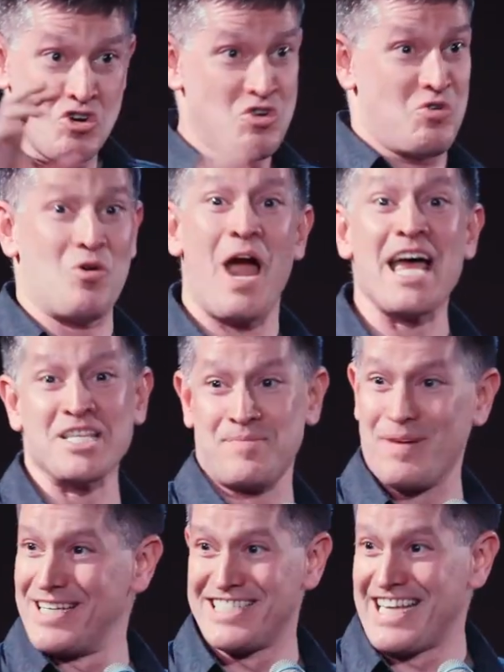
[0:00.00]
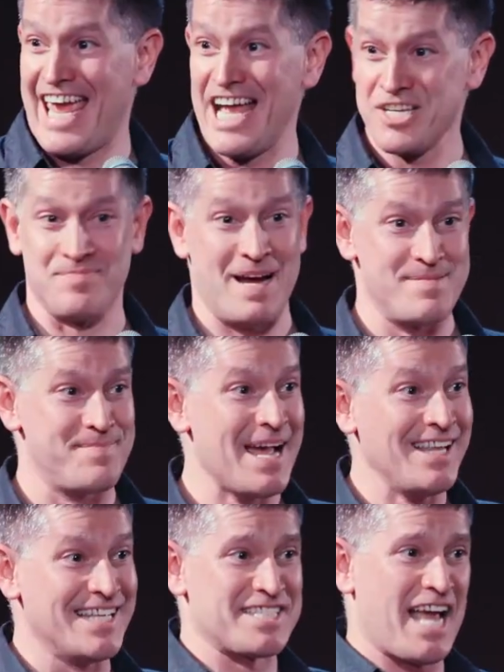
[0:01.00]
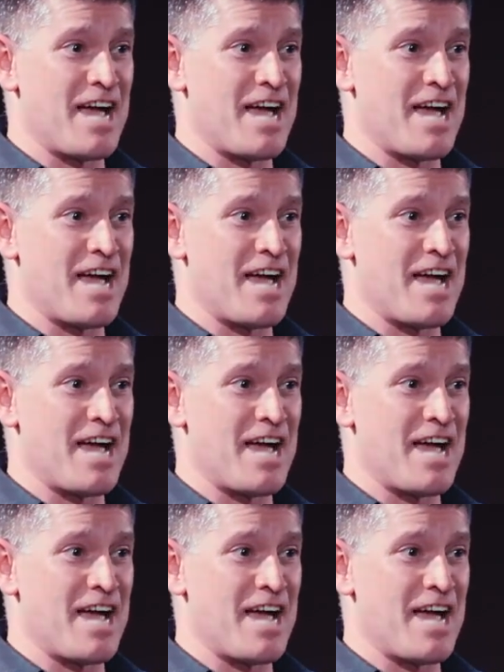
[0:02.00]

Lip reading: grasping to catch my balance,